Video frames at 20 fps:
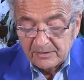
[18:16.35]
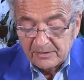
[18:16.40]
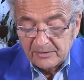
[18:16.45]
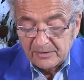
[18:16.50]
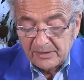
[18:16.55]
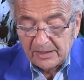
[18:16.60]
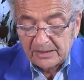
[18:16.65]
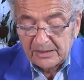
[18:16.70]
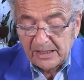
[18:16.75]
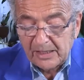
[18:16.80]

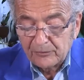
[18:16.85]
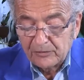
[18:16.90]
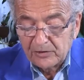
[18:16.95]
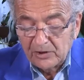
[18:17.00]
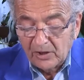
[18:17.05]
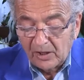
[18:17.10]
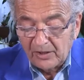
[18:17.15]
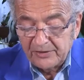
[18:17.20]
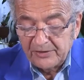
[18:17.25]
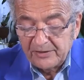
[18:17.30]
that they have
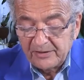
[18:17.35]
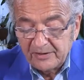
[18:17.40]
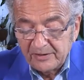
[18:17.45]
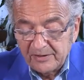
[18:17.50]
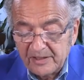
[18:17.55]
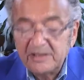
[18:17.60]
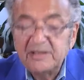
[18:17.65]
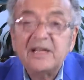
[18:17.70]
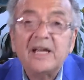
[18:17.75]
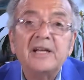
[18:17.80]
done
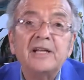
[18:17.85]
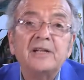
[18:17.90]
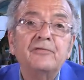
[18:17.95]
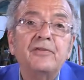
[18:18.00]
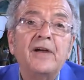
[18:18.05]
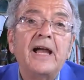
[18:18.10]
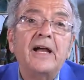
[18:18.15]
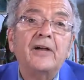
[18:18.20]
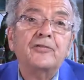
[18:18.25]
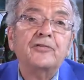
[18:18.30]
in getting
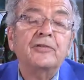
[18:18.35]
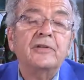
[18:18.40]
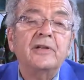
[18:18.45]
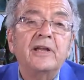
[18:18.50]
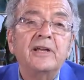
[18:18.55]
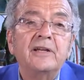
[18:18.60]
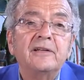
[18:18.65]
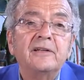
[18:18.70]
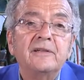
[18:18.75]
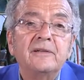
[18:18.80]

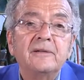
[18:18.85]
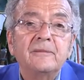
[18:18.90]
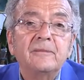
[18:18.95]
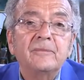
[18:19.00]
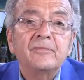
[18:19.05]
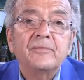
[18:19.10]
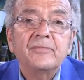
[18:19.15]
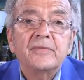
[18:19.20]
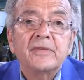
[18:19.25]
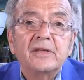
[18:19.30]
vaccinated.
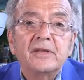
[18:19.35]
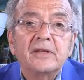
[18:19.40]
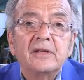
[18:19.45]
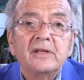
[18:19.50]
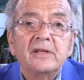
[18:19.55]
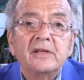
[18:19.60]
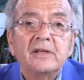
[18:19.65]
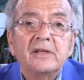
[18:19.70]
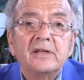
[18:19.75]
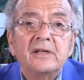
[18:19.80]

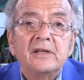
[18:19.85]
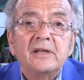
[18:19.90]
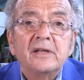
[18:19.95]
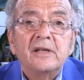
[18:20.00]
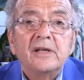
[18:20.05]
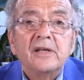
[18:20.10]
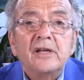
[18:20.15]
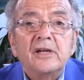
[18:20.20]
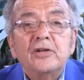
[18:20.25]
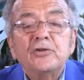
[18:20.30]

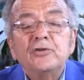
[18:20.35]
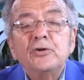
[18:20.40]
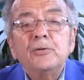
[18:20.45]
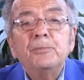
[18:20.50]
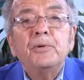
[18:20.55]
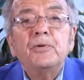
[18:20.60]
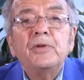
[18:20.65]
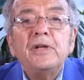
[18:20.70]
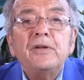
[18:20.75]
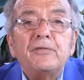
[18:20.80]
Can you
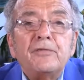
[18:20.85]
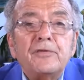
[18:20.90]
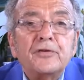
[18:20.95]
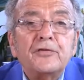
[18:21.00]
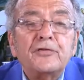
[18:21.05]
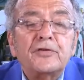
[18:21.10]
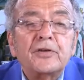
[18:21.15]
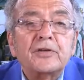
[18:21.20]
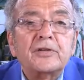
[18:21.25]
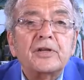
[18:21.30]
believe
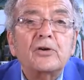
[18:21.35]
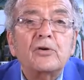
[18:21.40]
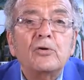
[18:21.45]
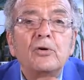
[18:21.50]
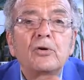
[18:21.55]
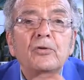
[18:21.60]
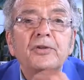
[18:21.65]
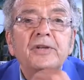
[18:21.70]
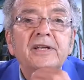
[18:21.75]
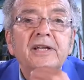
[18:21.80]
this, that they're
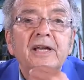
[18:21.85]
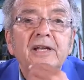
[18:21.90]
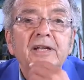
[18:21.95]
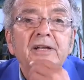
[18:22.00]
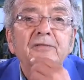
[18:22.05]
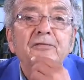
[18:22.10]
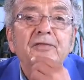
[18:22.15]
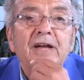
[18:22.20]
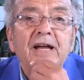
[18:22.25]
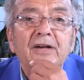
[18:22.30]
calling getting
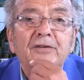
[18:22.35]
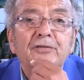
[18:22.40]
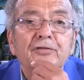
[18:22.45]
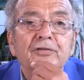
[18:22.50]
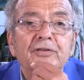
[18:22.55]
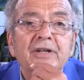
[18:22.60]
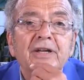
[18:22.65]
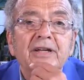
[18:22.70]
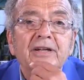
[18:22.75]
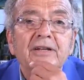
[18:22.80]

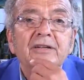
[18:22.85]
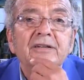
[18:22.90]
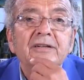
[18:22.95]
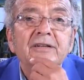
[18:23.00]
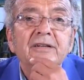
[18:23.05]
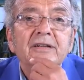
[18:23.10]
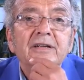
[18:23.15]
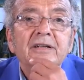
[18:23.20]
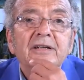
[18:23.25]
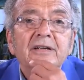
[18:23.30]

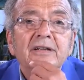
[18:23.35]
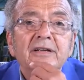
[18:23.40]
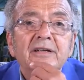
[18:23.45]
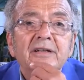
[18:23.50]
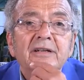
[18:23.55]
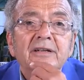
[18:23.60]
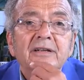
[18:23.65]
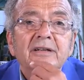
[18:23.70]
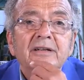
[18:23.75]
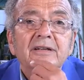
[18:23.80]
vaccinated
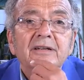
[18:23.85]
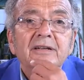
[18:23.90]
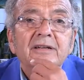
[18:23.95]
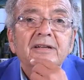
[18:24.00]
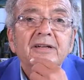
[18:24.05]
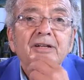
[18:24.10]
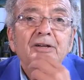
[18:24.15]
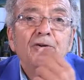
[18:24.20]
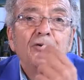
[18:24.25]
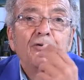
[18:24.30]

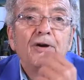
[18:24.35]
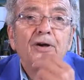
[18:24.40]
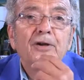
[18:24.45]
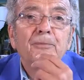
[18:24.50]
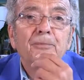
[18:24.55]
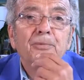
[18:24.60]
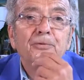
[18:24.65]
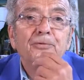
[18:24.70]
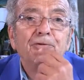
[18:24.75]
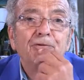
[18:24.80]
an
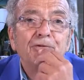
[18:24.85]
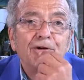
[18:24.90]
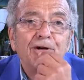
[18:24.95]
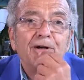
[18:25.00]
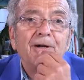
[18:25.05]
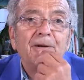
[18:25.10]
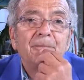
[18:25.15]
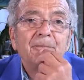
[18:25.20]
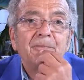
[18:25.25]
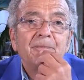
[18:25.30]
incredible
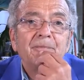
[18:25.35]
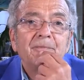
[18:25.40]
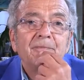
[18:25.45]
job?